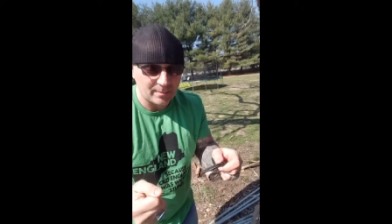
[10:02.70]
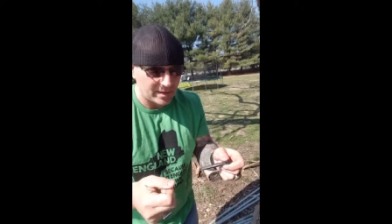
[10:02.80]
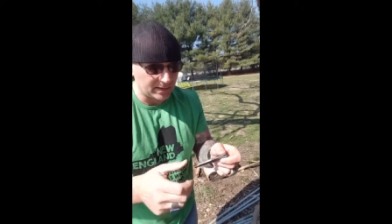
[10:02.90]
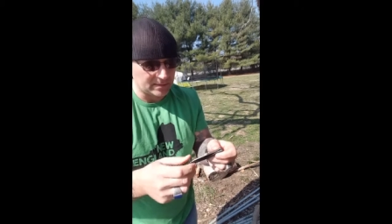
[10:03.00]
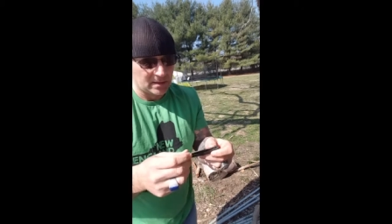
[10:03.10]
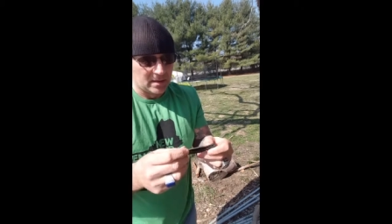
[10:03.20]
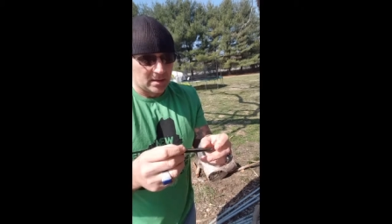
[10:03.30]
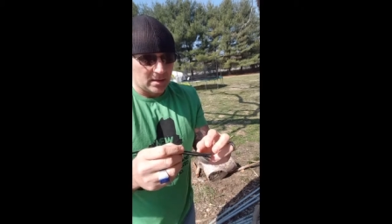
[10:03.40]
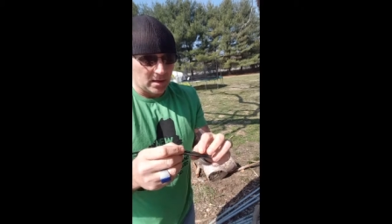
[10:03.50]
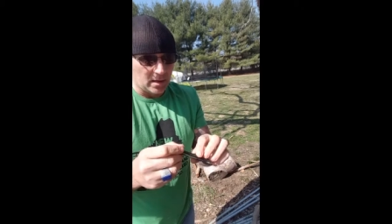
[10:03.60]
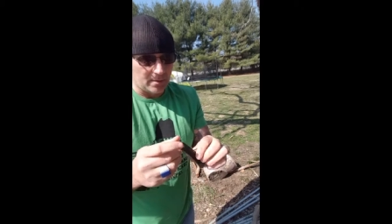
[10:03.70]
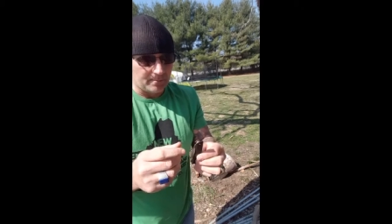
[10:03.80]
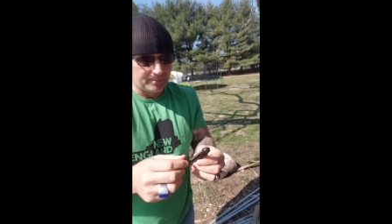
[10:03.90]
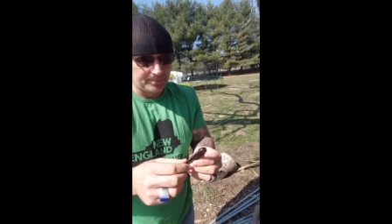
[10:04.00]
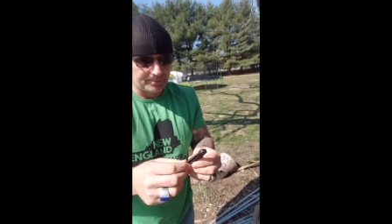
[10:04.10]
my pants
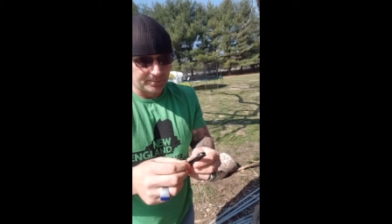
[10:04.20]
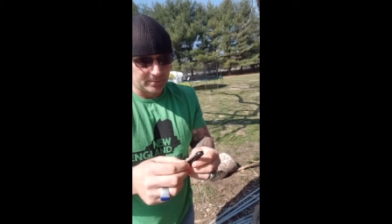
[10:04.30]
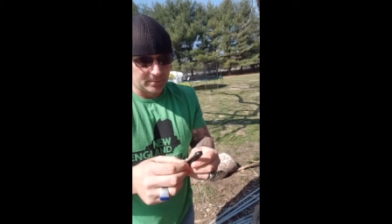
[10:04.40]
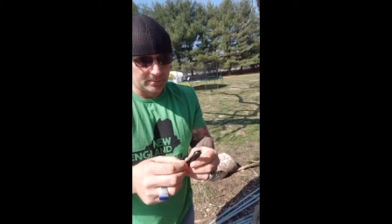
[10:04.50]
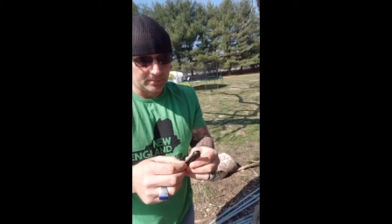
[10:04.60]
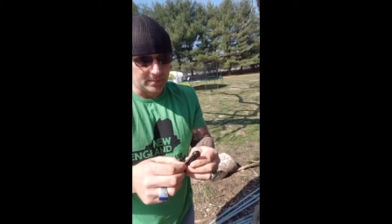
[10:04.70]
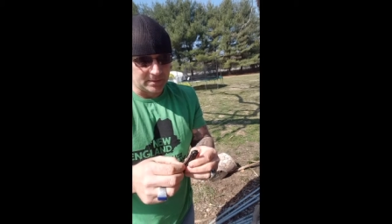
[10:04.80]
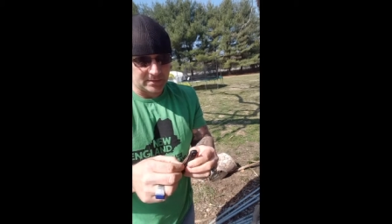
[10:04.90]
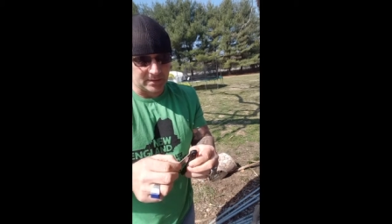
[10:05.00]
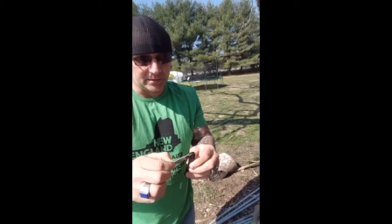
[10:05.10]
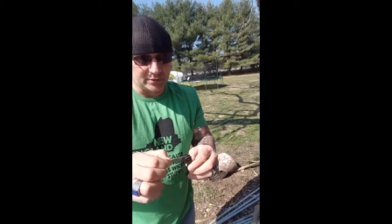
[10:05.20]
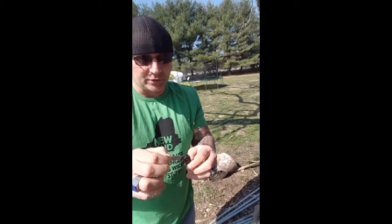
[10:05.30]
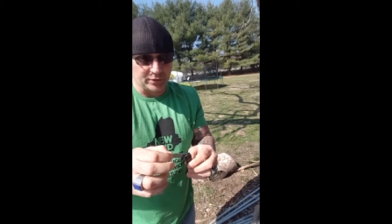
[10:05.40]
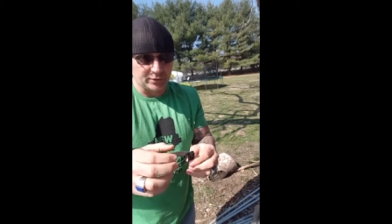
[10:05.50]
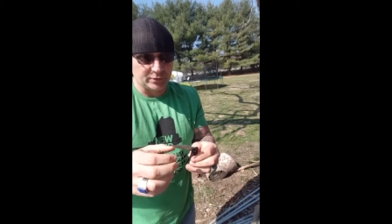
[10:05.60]
um, it's just a
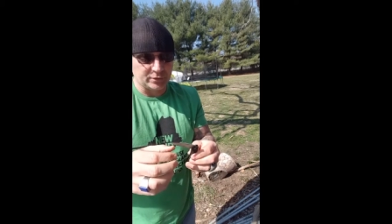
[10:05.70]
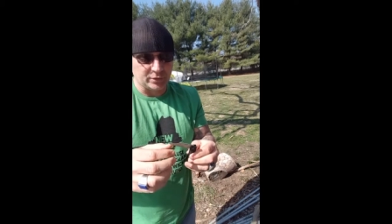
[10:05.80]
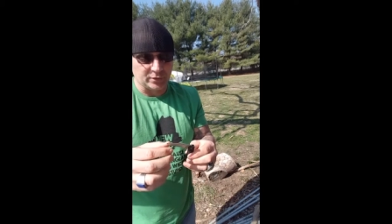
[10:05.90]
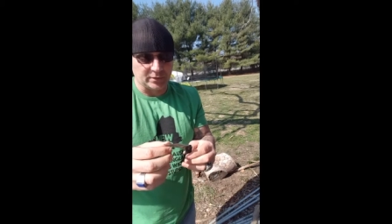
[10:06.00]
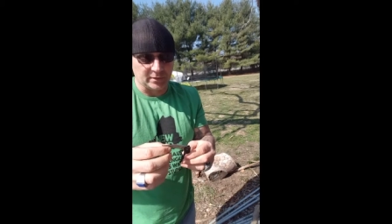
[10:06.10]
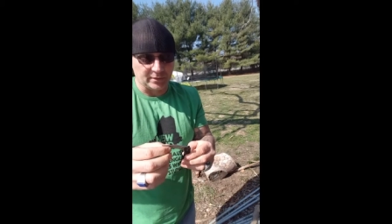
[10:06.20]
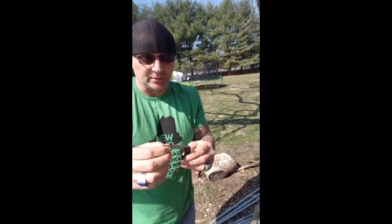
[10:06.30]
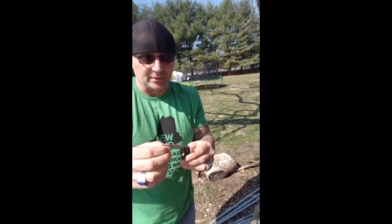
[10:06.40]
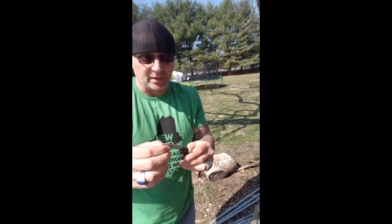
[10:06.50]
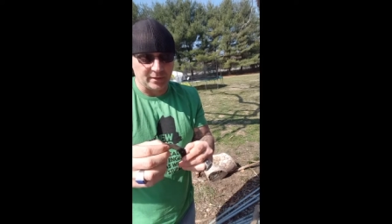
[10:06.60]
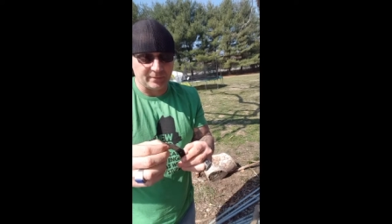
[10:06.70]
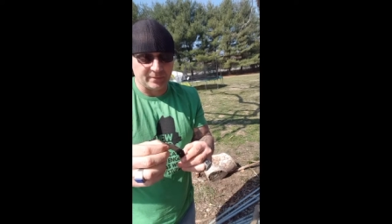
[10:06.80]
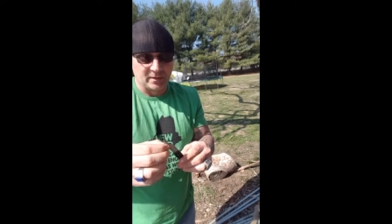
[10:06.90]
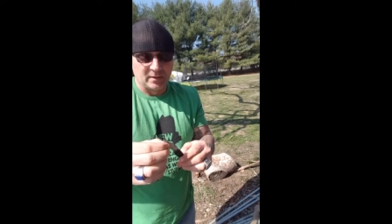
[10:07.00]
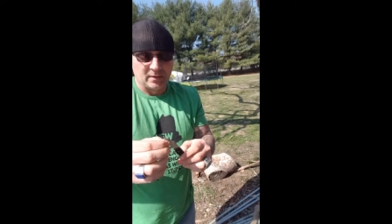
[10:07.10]
good good little
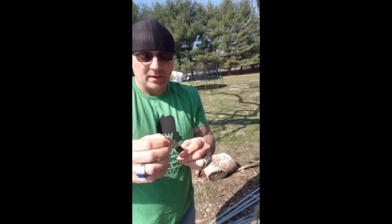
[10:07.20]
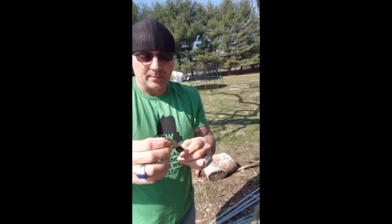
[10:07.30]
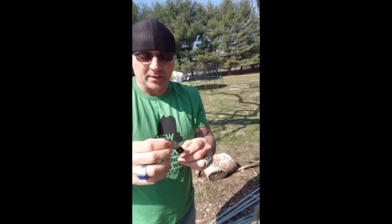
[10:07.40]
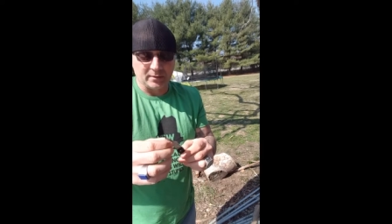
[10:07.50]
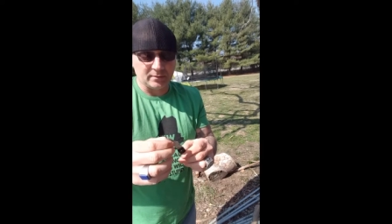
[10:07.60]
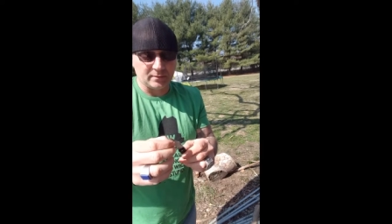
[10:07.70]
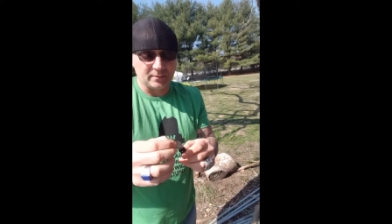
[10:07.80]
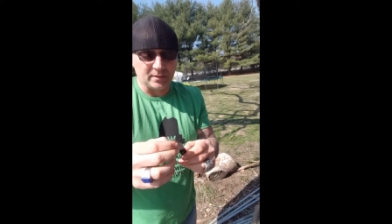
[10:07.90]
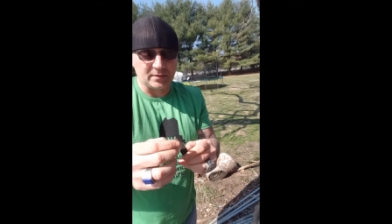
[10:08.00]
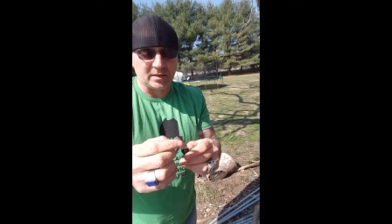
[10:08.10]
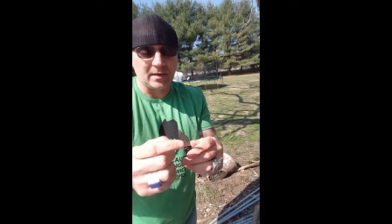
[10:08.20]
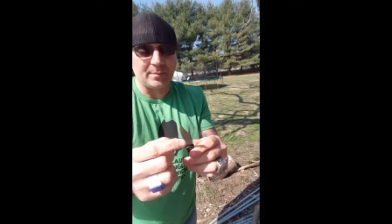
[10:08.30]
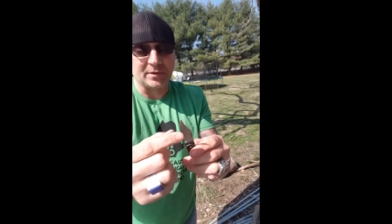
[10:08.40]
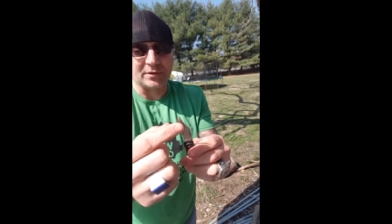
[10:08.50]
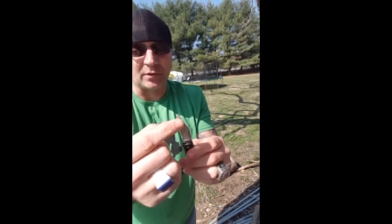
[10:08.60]
knife i mean the
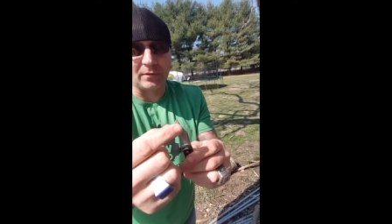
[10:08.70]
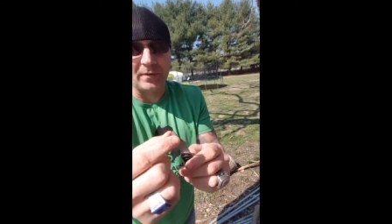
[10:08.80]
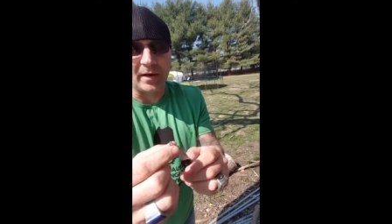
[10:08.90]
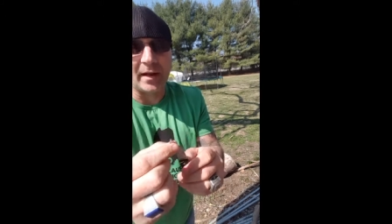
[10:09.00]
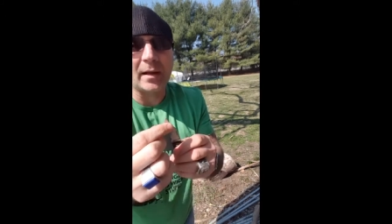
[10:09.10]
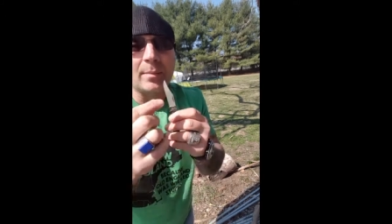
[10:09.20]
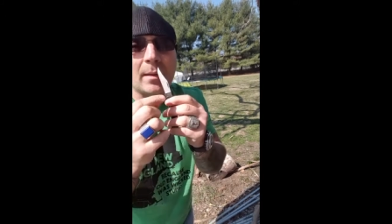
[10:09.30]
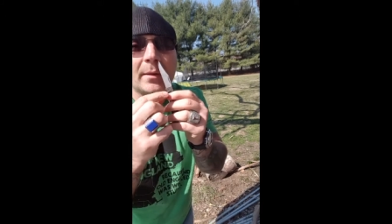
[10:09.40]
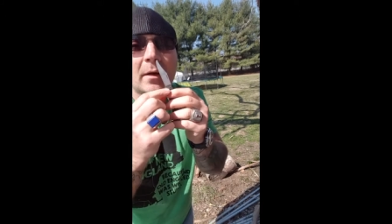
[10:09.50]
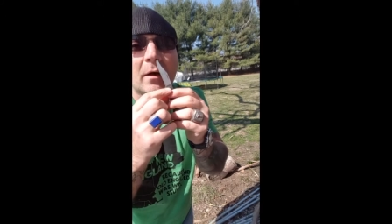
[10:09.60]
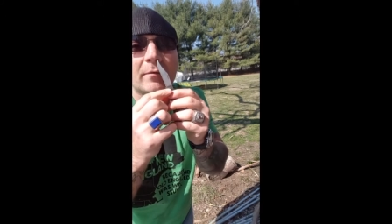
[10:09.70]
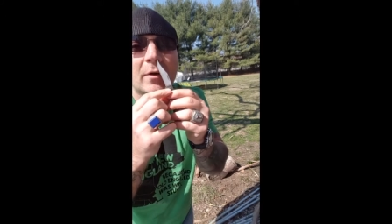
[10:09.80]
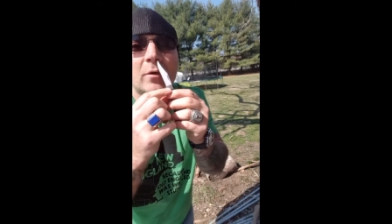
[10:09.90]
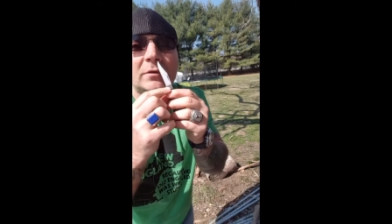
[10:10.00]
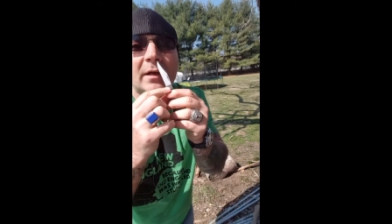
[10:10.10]
tip is so fine i could probably carve
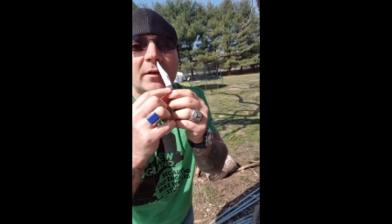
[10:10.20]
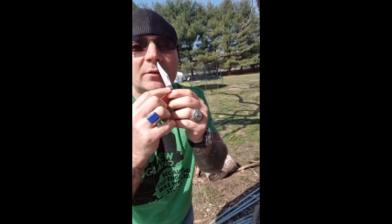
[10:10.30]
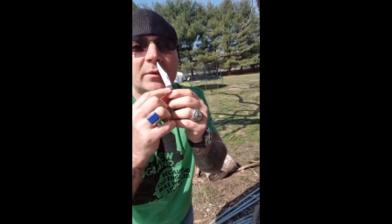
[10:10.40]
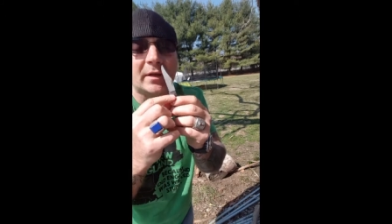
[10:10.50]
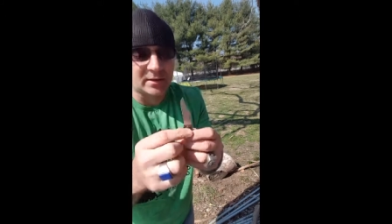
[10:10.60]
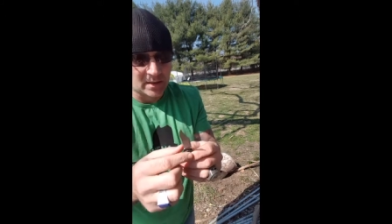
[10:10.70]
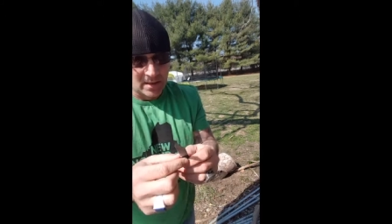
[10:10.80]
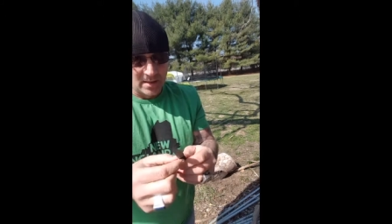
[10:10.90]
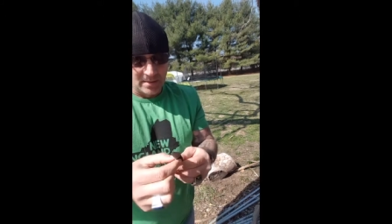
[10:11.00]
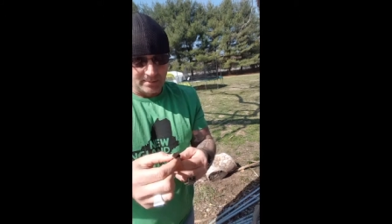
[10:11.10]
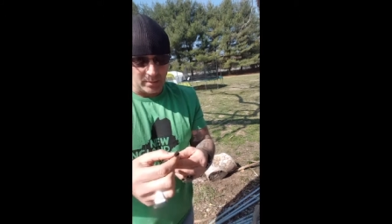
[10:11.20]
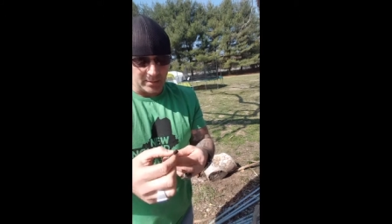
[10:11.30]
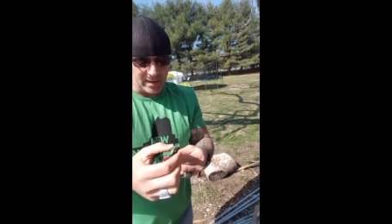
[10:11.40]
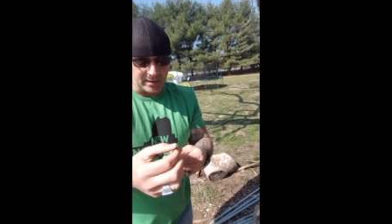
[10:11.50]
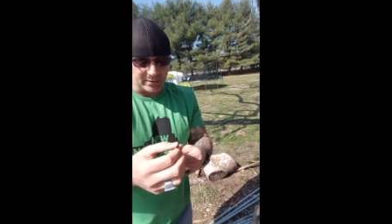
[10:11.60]
nose hairs with this but
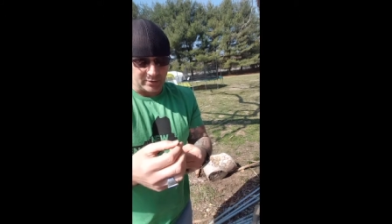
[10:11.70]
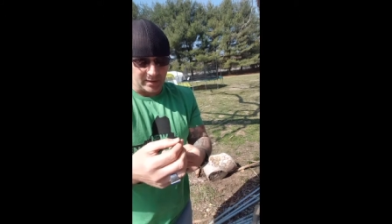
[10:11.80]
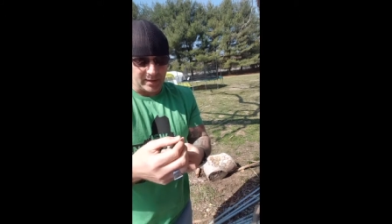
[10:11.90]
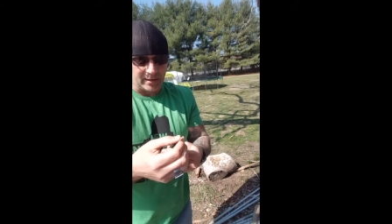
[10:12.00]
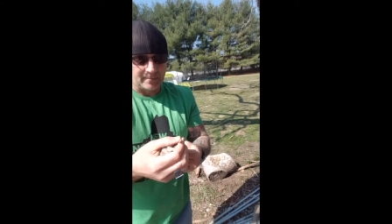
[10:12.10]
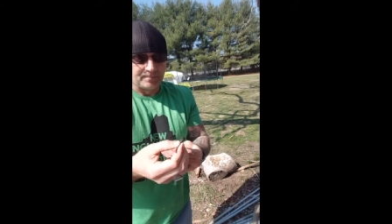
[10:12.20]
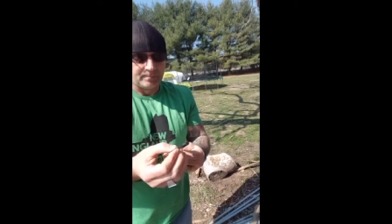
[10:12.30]
we're not going to try that